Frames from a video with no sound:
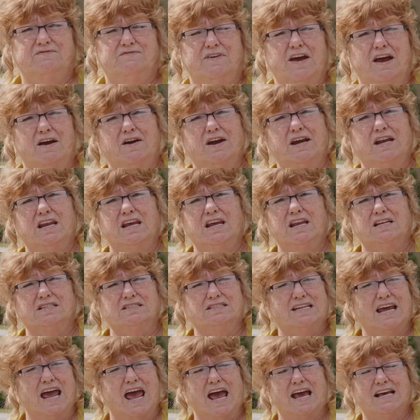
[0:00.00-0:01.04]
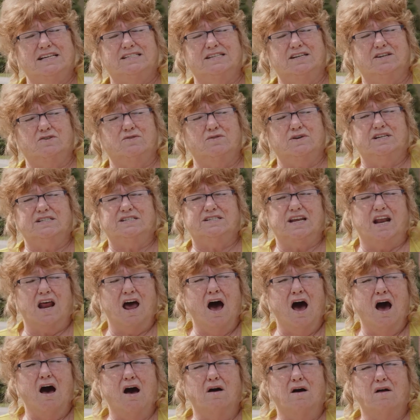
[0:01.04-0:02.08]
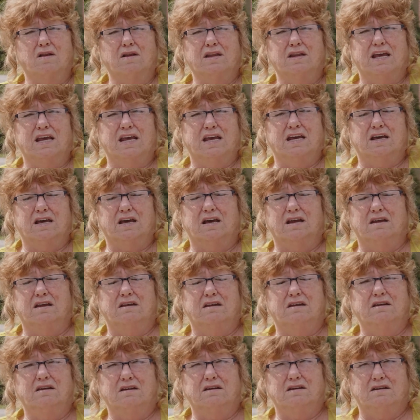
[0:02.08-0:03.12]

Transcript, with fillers: very little tax increase at all in